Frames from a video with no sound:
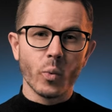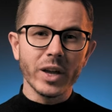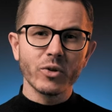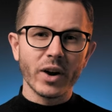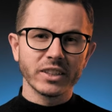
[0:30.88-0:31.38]

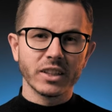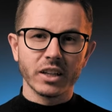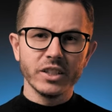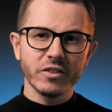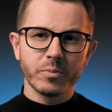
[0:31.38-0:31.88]
we created a
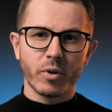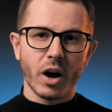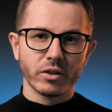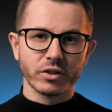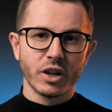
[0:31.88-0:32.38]
list of
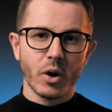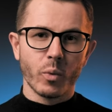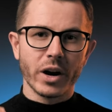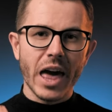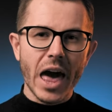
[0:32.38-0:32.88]
products
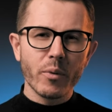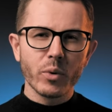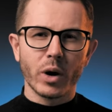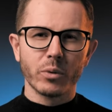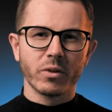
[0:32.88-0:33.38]
where
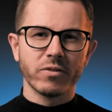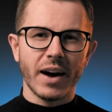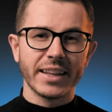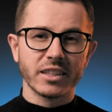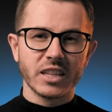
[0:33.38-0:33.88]
everyone will
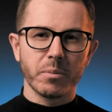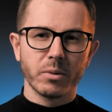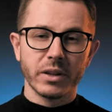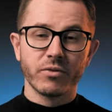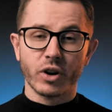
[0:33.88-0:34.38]
find a
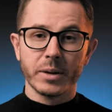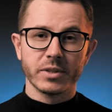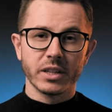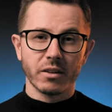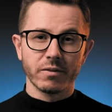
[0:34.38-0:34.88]
supplement for
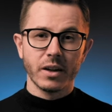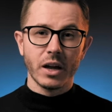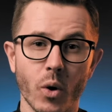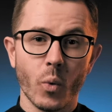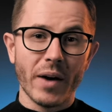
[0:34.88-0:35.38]
himself.
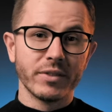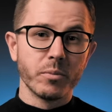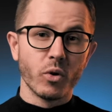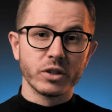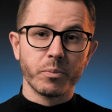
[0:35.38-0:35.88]
We have the
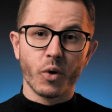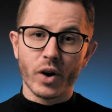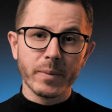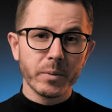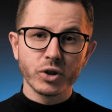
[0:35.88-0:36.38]
most
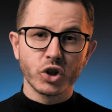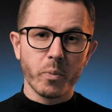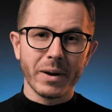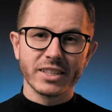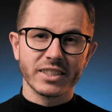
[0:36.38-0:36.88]
premium
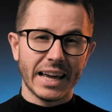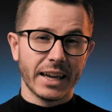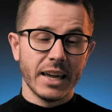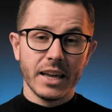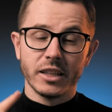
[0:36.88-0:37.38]
nootropic
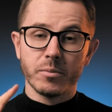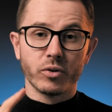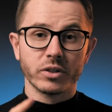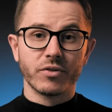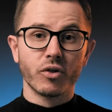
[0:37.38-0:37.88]
stack, the
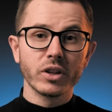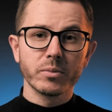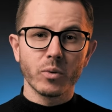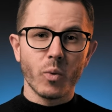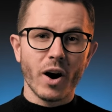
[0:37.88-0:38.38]
most
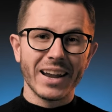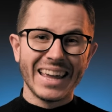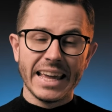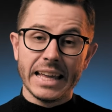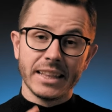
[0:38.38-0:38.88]
affordable one,
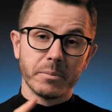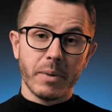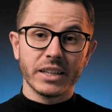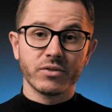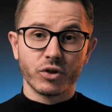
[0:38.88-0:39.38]
the
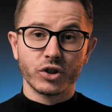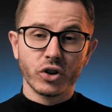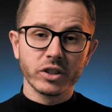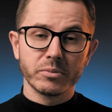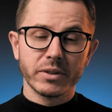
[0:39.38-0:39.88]
best for
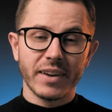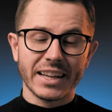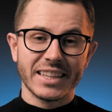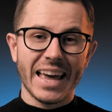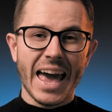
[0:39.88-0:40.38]
short-term
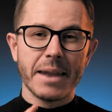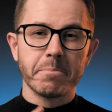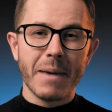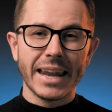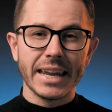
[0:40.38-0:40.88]
effects
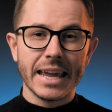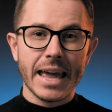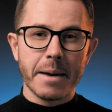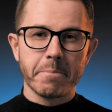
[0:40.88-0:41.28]
and many